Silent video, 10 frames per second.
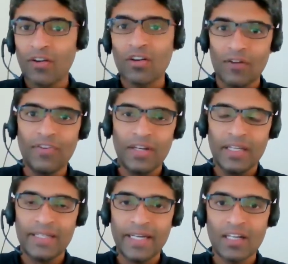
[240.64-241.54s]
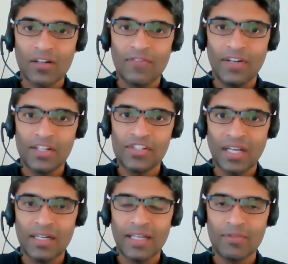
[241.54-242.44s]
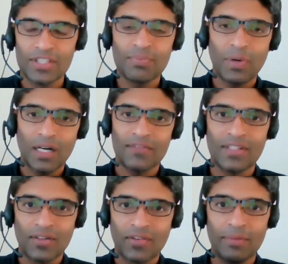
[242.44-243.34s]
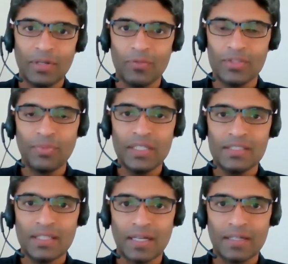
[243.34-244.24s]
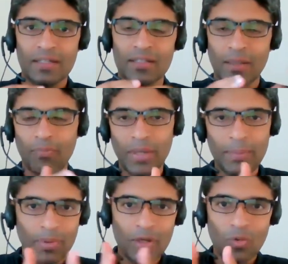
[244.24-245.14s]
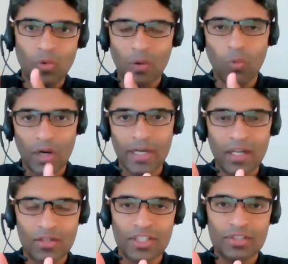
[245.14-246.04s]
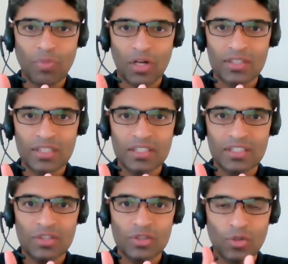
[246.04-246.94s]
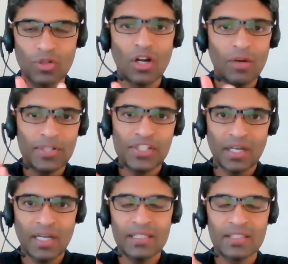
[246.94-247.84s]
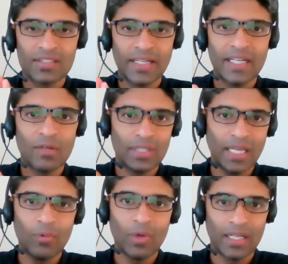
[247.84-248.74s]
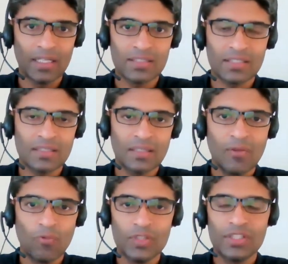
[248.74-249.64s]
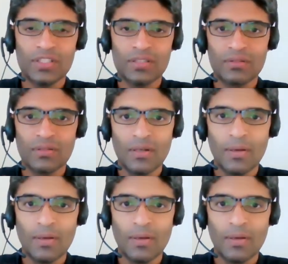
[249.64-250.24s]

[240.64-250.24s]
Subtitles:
a lot of data confidentiality, which is part of the agreement, which means that the people who are working on these projects should not be sharing this data with anyone else, which